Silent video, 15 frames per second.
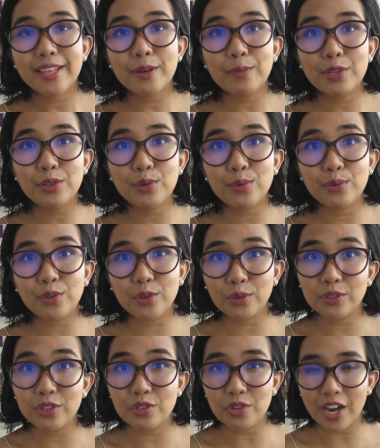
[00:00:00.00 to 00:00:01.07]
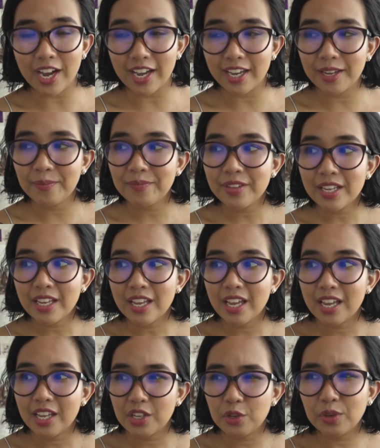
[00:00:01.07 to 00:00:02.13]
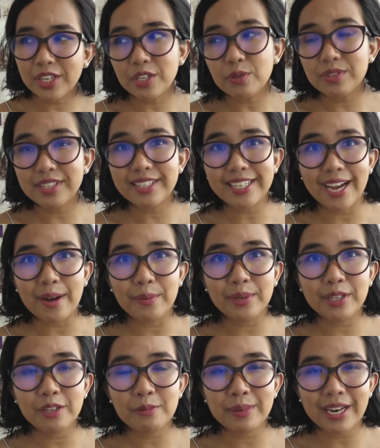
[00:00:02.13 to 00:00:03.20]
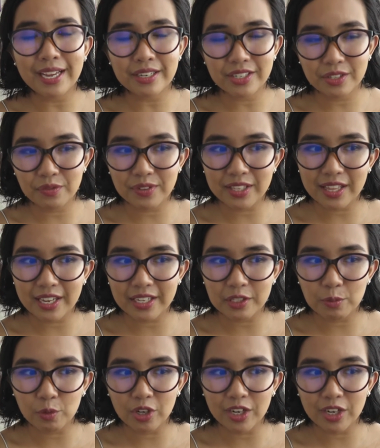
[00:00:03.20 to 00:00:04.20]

Then when you go to dry, you can use a towel, but I just feel like it's